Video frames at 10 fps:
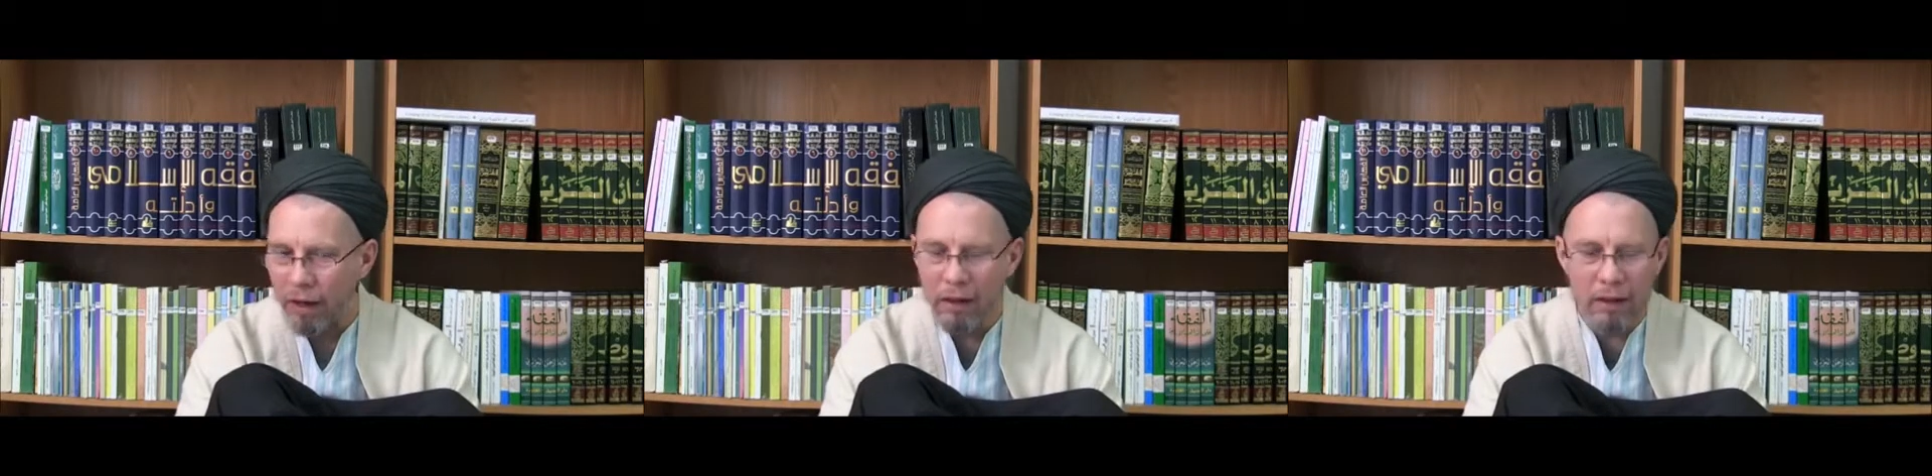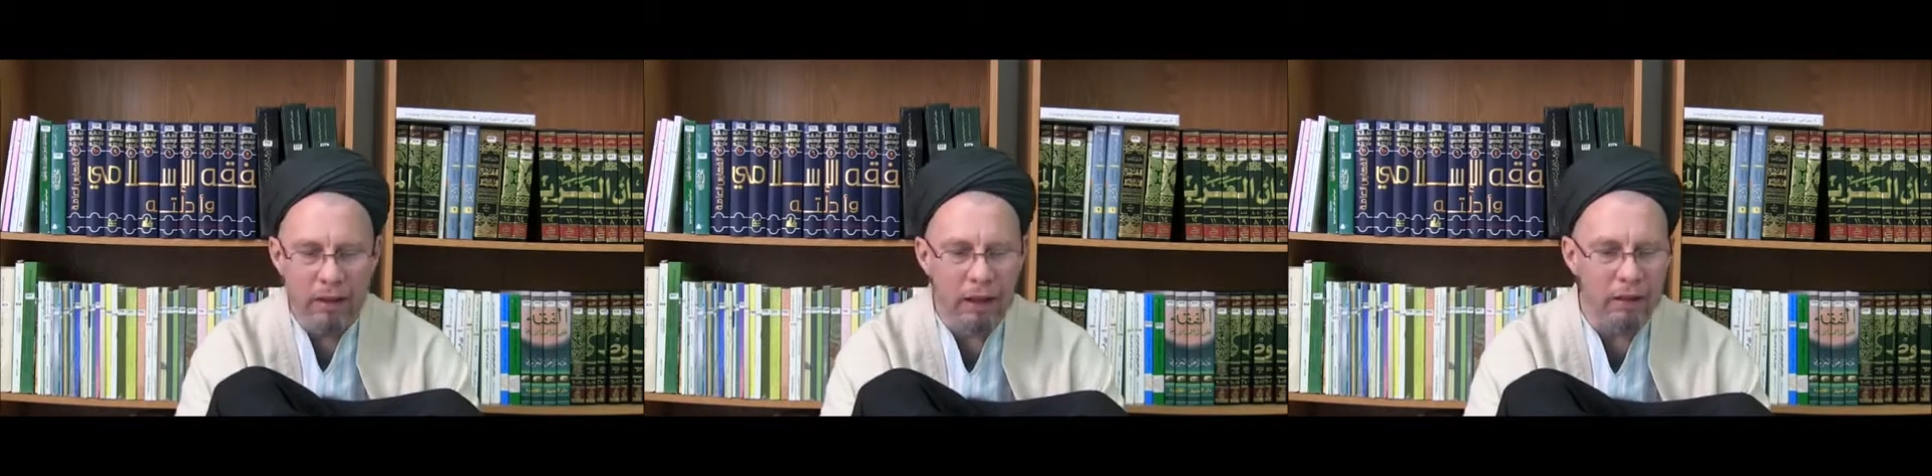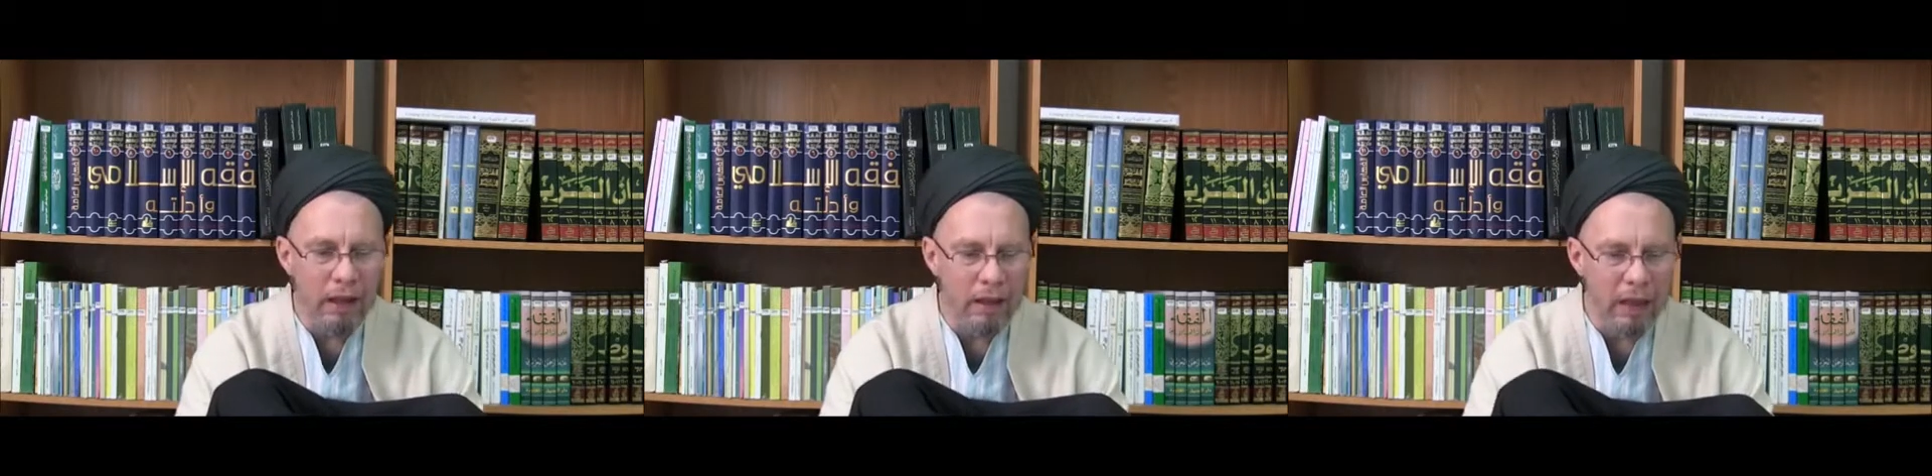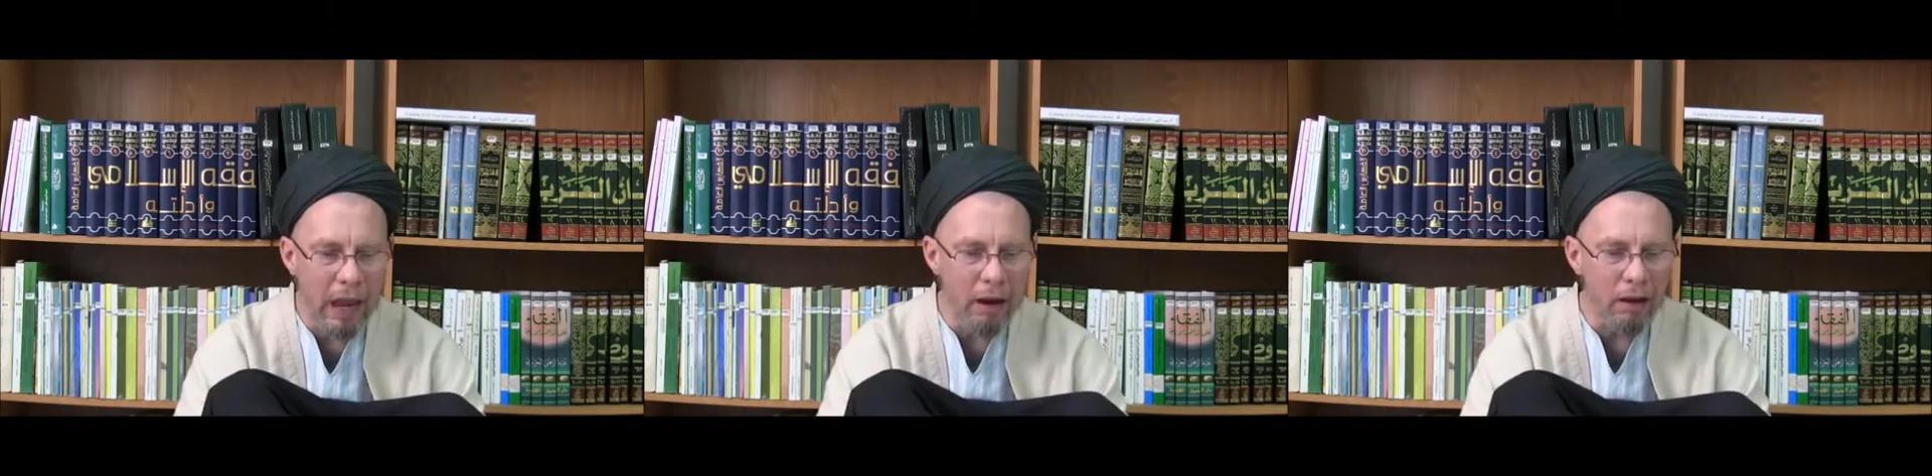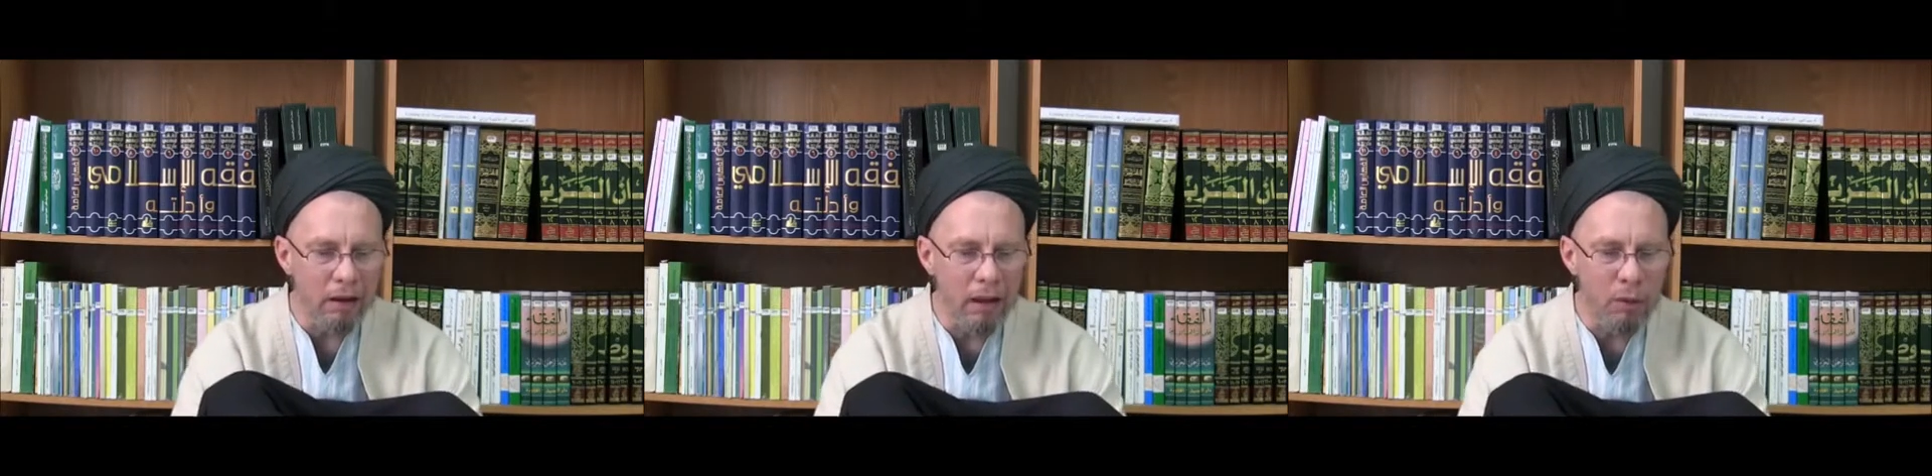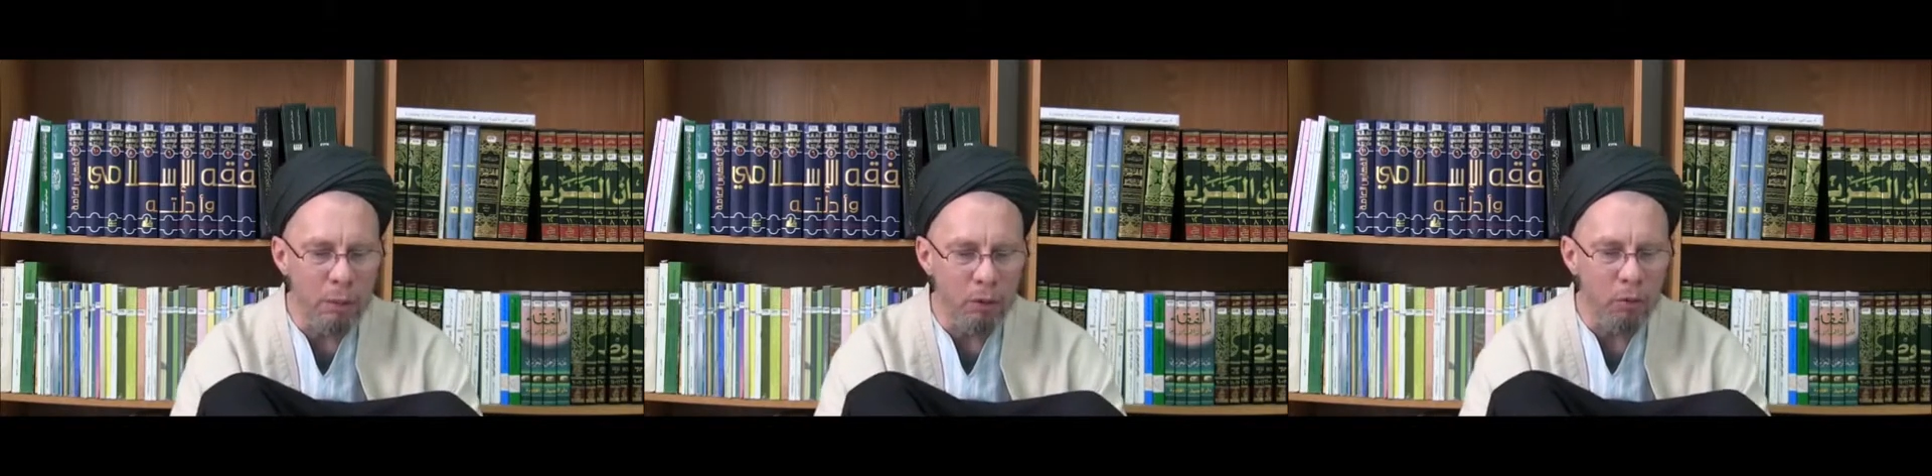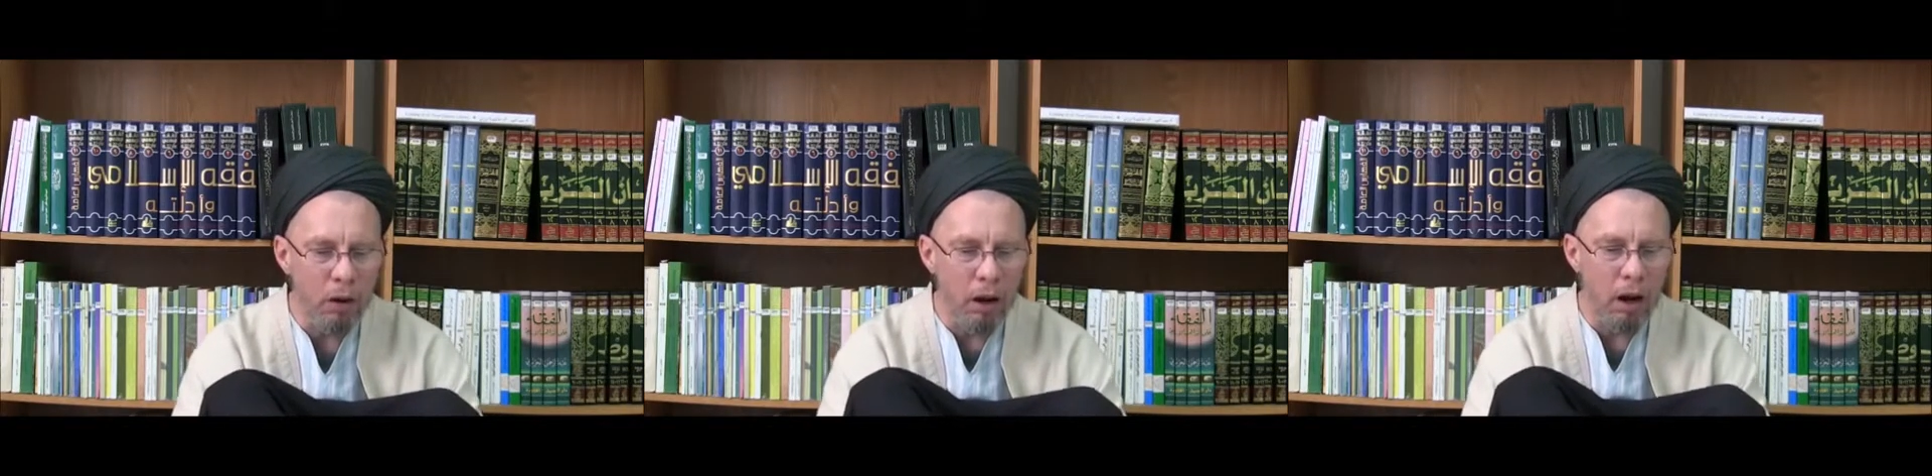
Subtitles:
And these people